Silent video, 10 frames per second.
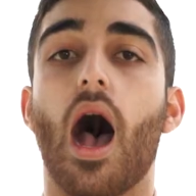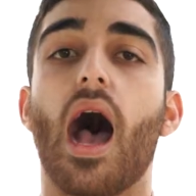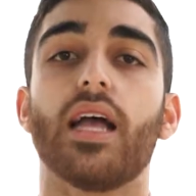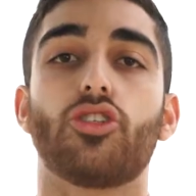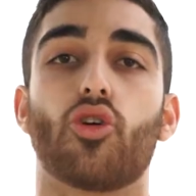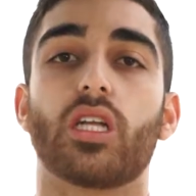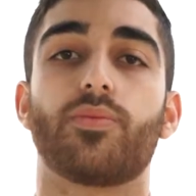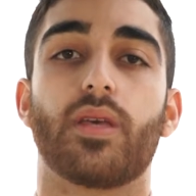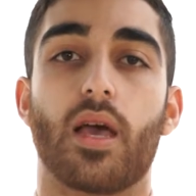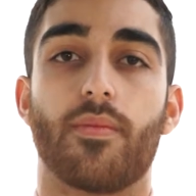I joined
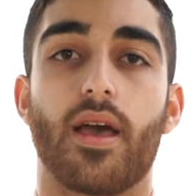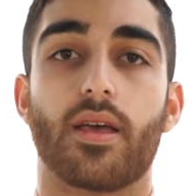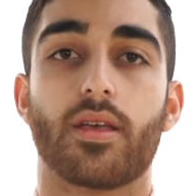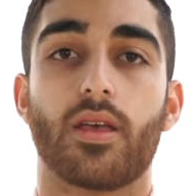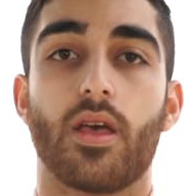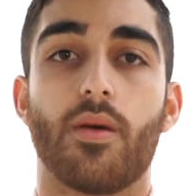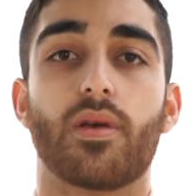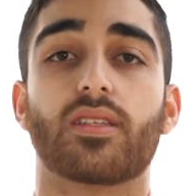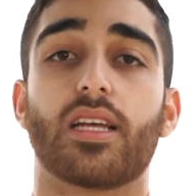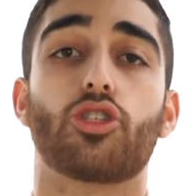PMA
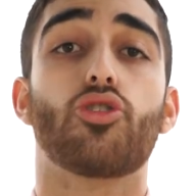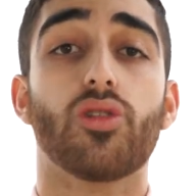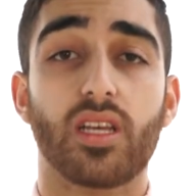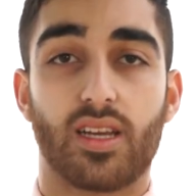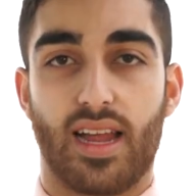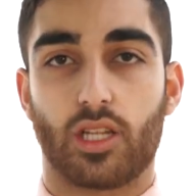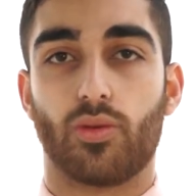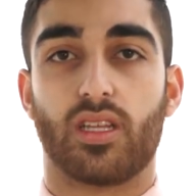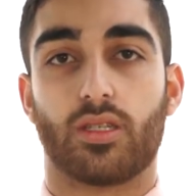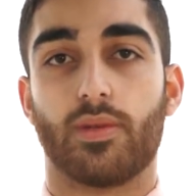because I truly connect
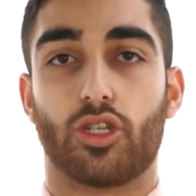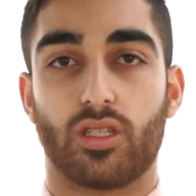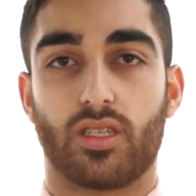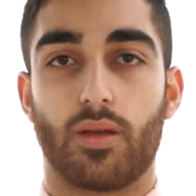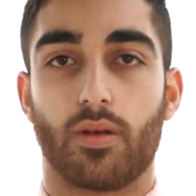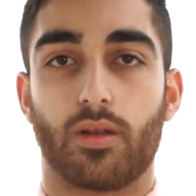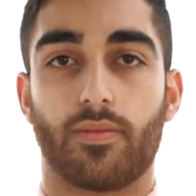with this mission statement.